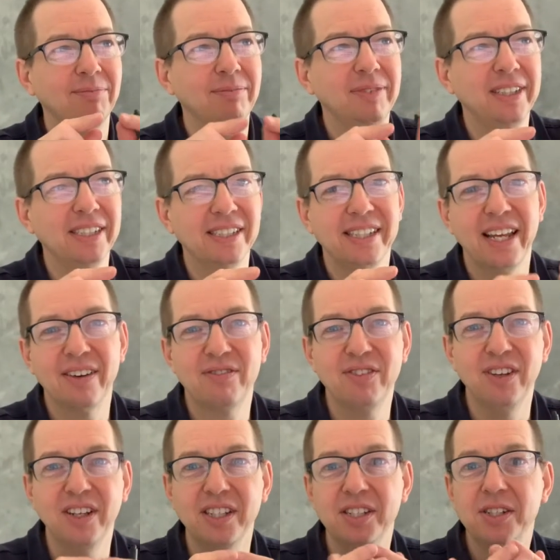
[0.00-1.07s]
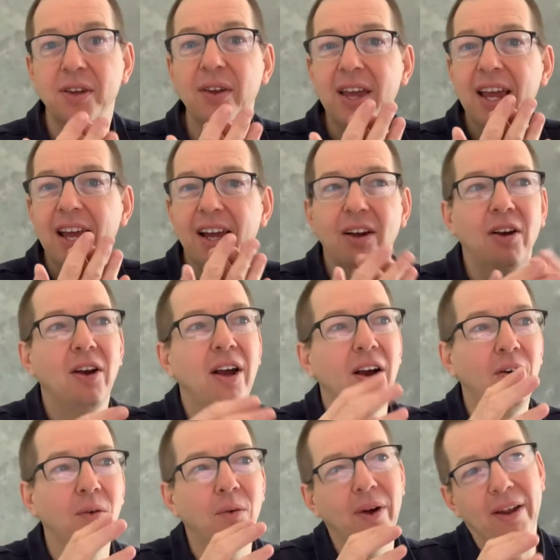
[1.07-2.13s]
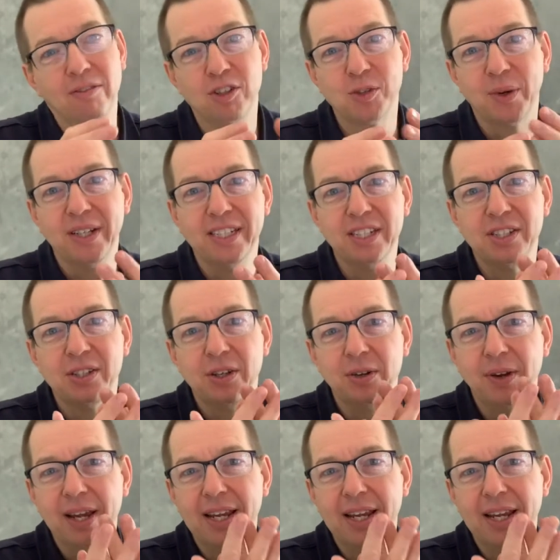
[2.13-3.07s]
is the f32. Oh, f22.